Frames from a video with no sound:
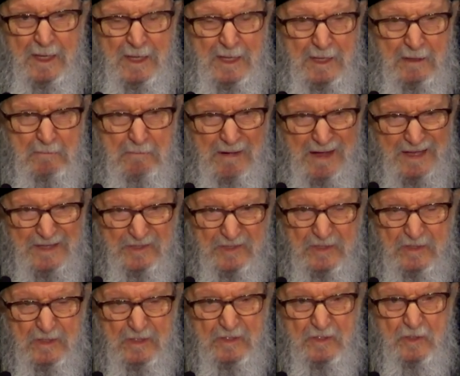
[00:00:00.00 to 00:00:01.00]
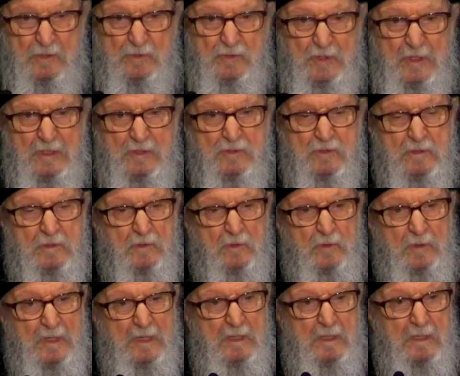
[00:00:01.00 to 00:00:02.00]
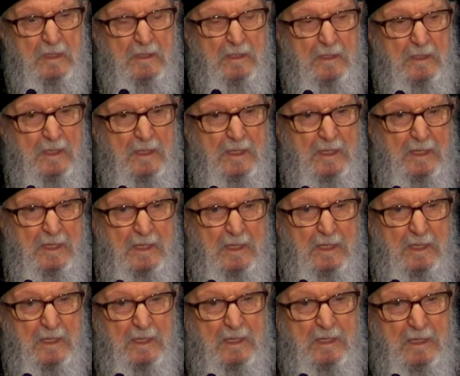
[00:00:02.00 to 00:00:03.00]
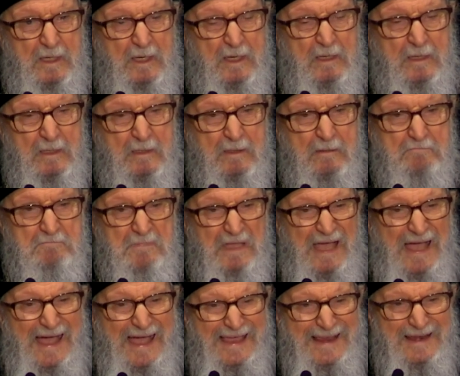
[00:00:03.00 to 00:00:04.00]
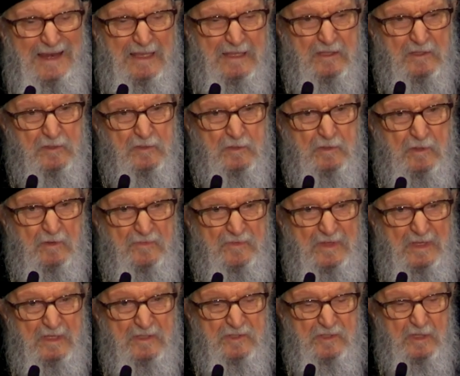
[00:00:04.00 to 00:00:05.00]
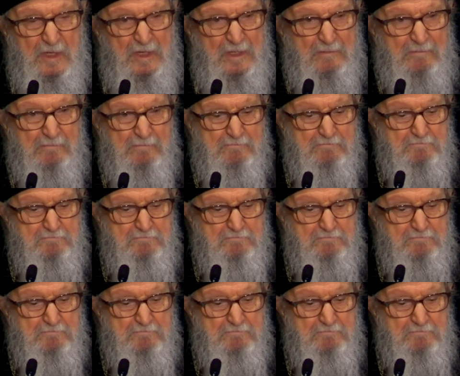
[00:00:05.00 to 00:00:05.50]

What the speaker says: Imagine the situation when in the islands of the Aegean,